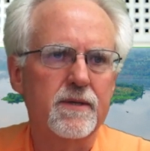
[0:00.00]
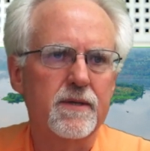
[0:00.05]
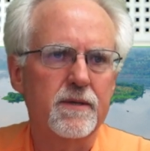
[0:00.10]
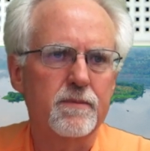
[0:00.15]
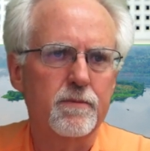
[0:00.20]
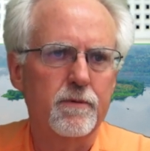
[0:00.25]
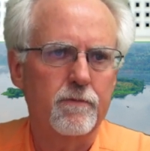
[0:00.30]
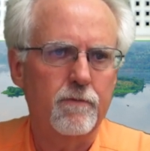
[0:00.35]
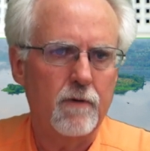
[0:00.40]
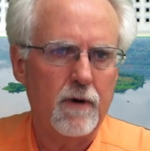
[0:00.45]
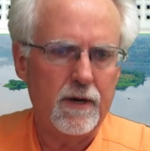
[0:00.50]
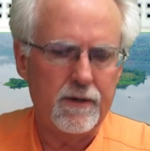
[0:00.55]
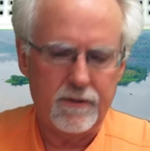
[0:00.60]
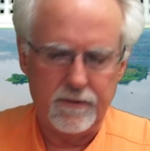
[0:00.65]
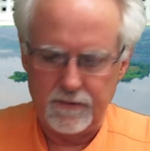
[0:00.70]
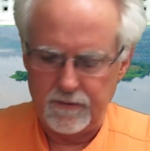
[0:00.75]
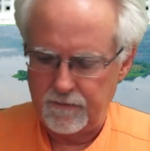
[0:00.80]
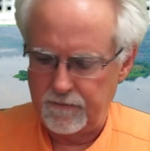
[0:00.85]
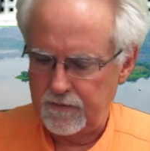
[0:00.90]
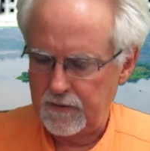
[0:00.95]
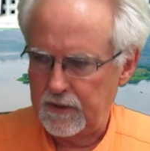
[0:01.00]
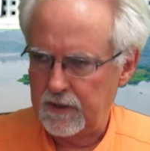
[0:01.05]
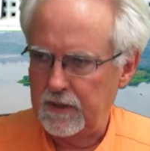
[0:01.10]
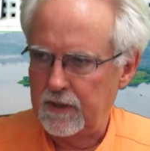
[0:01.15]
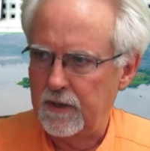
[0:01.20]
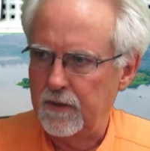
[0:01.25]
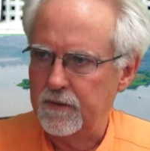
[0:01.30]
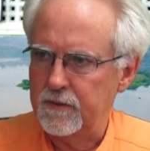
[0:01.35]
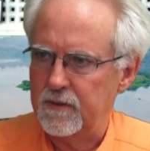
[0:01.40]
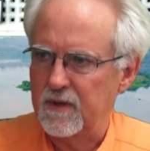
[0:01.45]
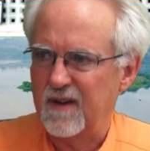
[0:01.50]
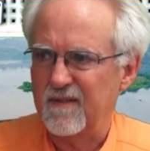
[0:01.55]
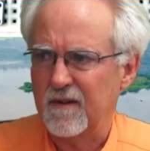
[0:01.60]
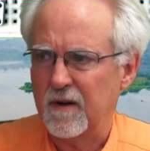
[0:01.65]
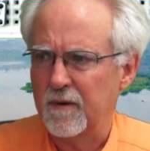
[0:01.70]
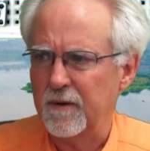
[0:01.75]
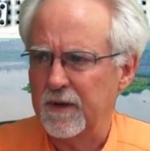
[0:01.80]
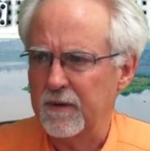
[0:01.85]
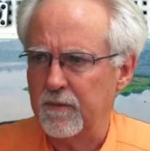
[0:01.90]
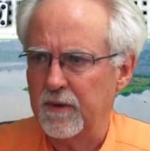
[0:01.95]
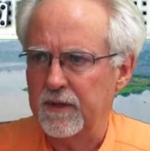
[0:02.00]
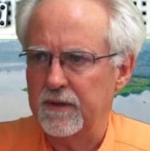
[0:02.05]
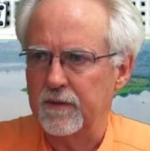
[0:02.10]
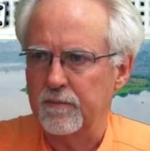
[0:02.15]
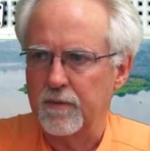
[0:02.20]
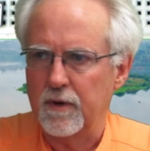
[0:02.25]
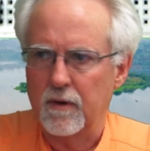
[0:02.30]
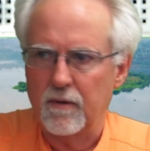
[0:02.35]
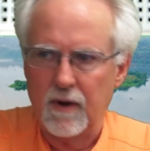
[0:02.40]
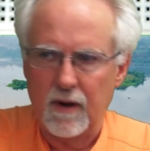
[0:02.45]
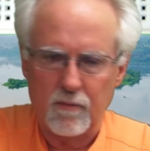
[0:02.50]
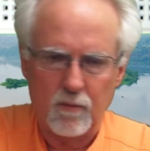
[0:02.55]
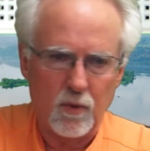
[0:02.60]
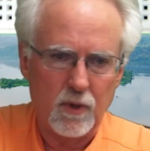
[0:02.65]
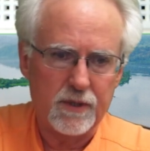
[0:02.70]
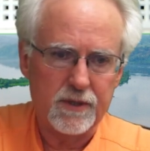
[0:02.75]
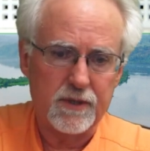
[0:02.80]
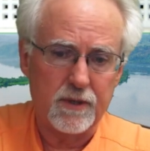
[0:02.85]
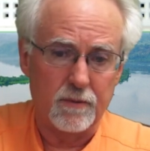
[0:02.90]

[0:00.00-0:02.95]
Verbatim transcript: this before I do the video, so I've already written the program once.